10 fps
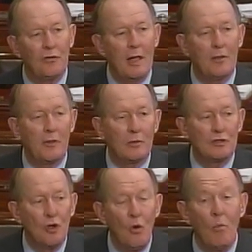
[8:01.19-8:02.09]
say that there
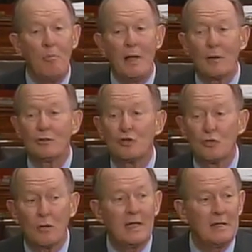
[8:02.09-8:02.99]
was no better
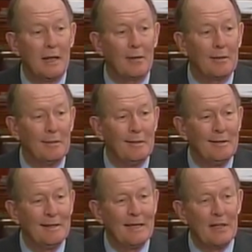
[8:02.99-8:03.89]
storyteller
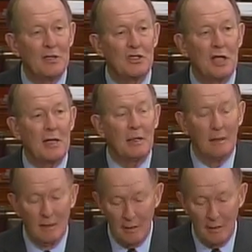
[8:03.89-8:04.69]
in the Senate.